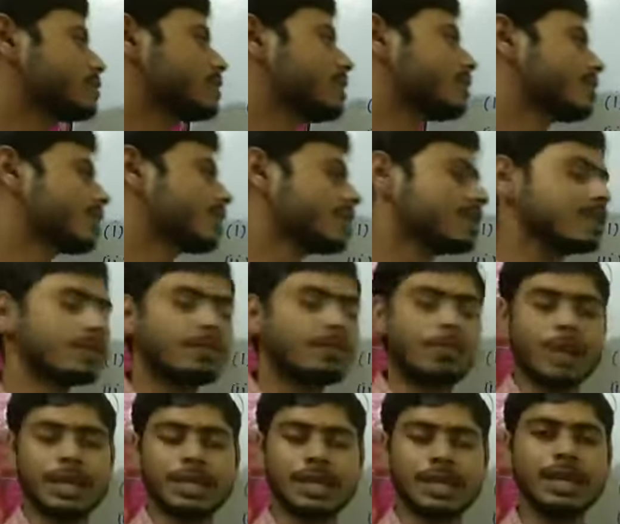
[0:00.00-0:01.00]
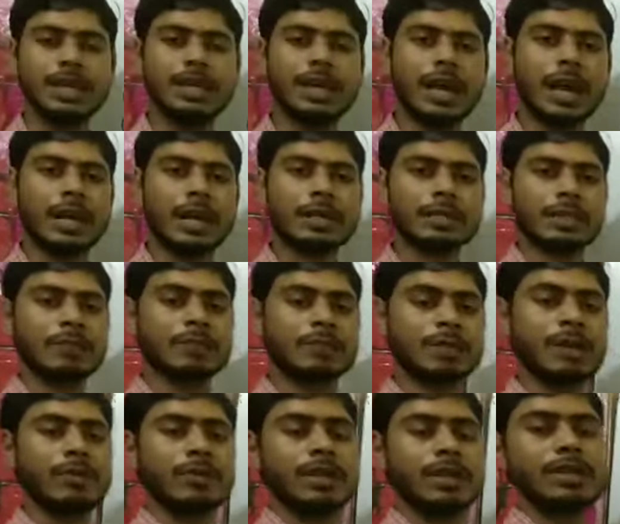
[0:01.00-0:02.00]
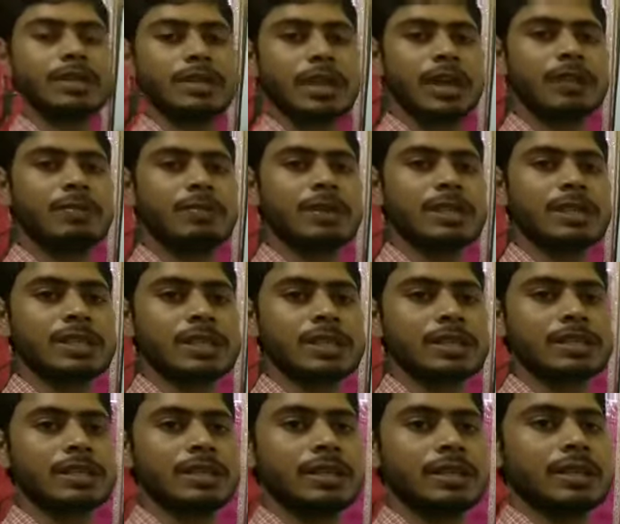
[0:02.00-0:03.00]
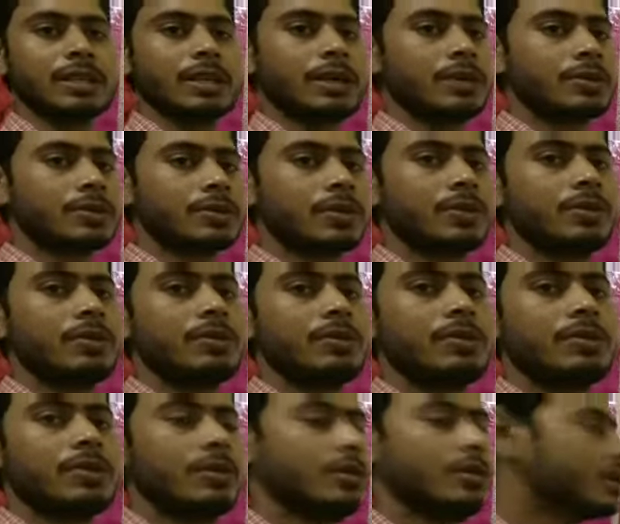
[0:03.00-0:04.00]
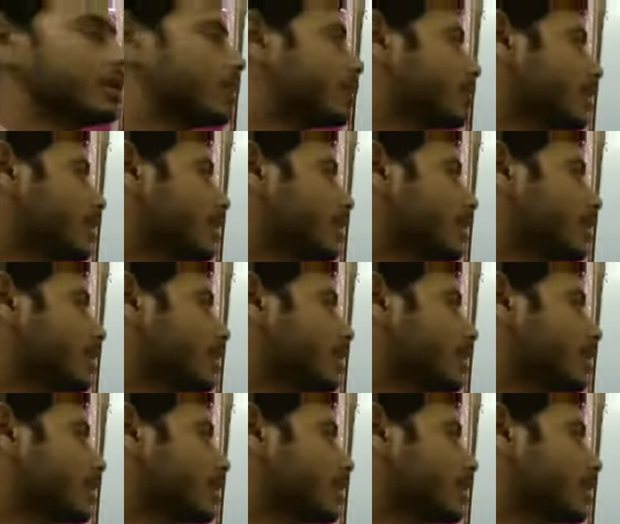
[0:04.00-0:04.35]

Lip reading: sound is pleasant and some sound is unpleasant. So now